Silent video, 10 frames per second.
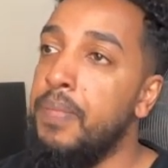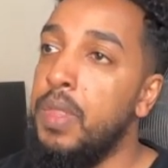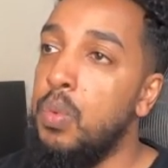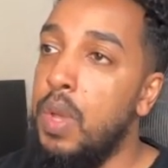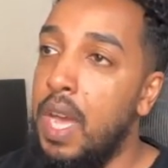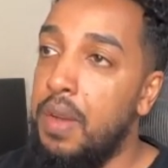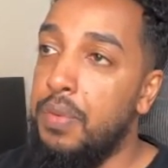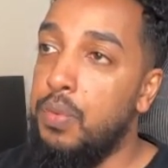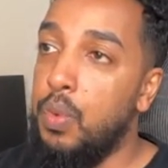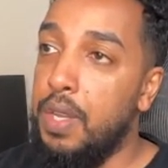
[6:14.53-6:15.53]
we have
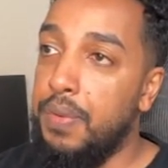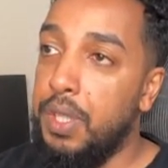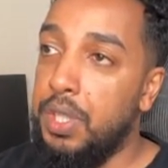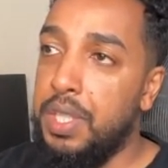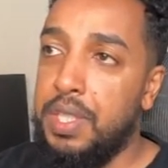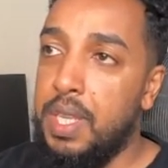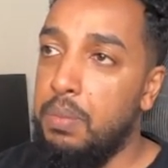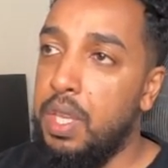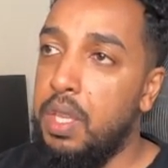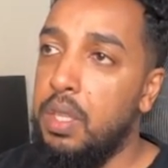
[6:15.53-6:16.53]
one fixture, the same
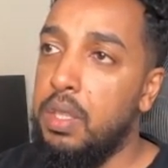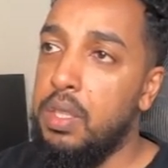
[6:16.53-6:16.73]
thing.